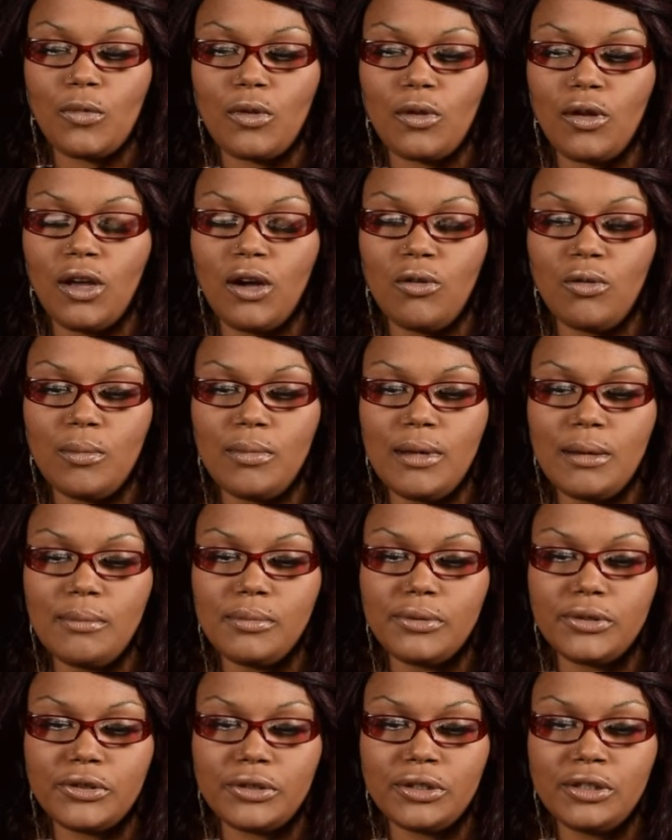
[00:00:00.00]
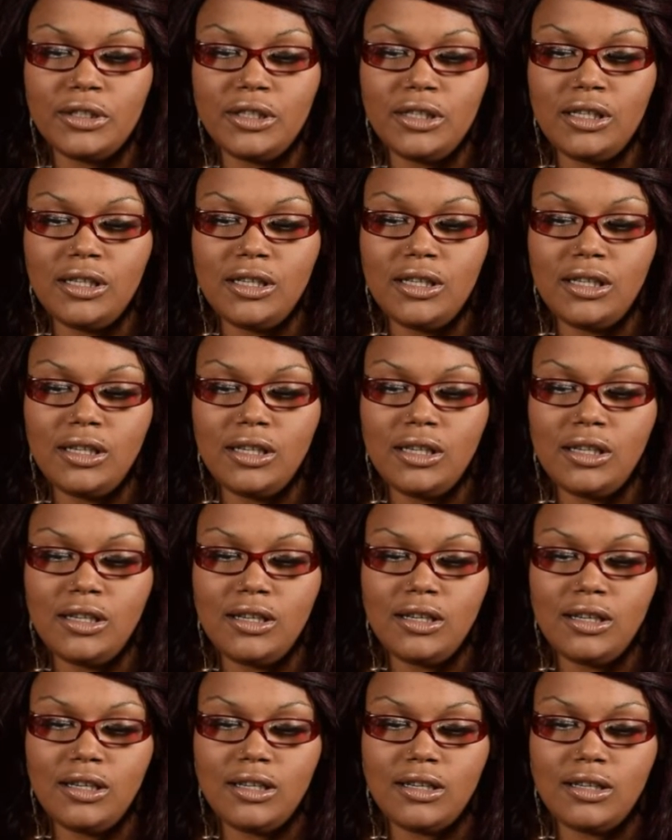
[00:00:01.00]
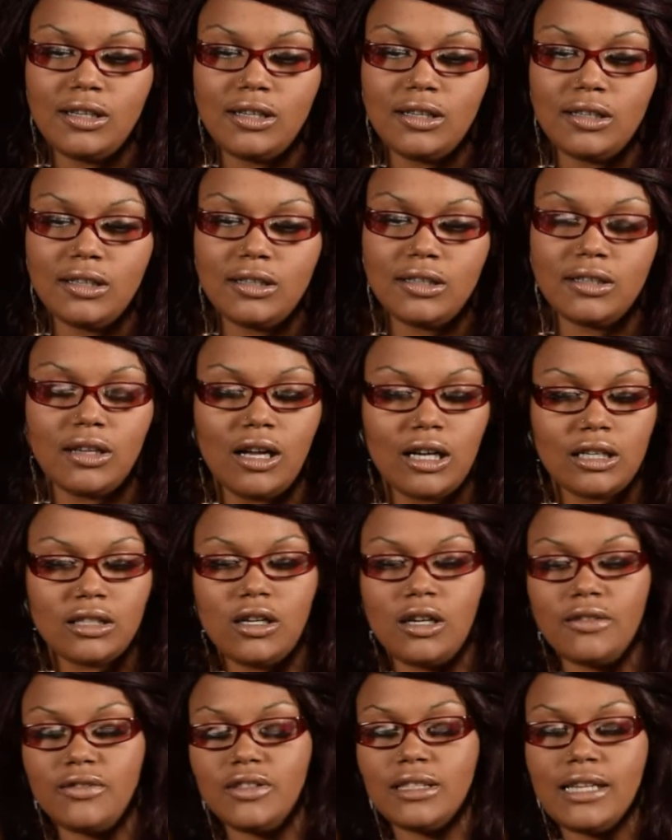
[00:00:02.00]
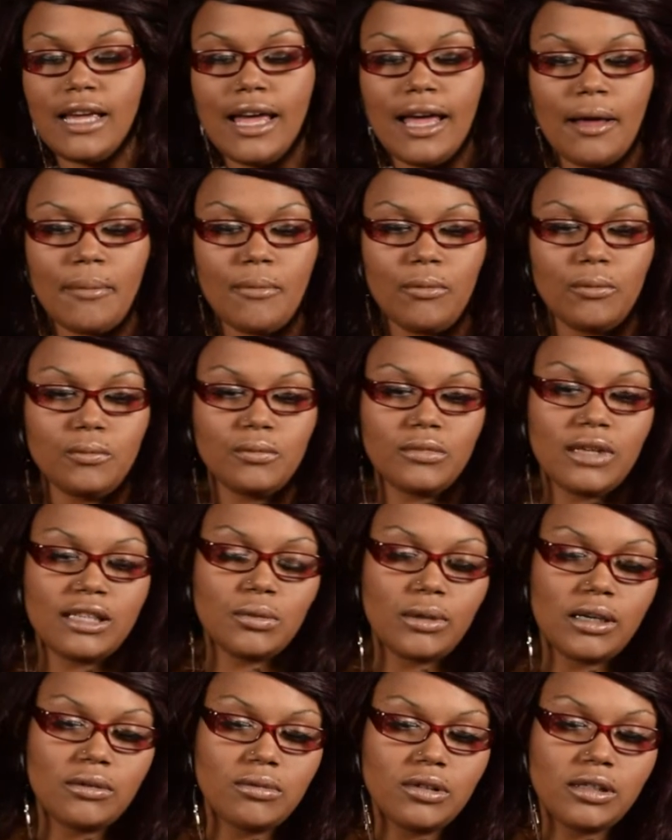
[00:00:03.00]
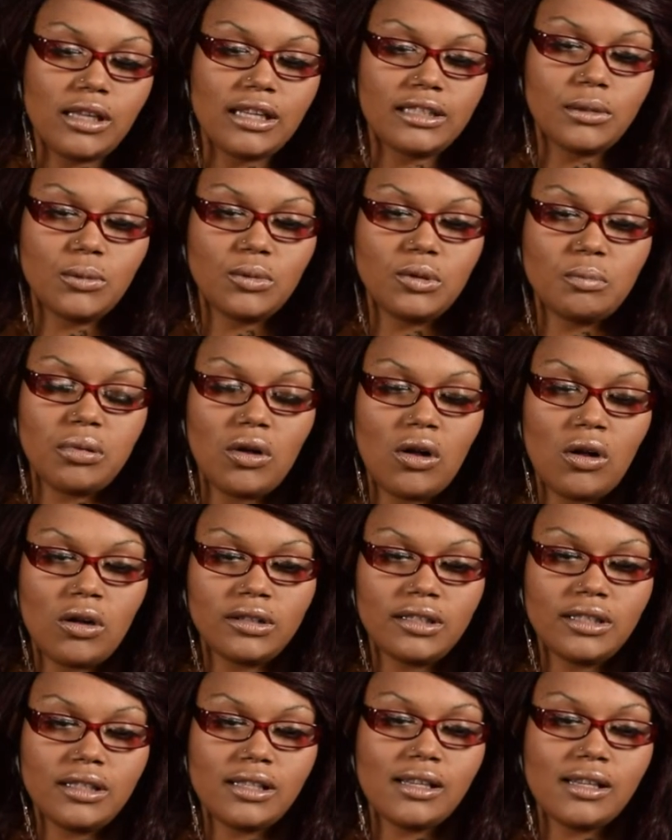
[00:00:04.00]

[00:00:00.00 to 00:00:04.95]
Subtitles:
I remember knocking off his cap. That's when I realized he was bald.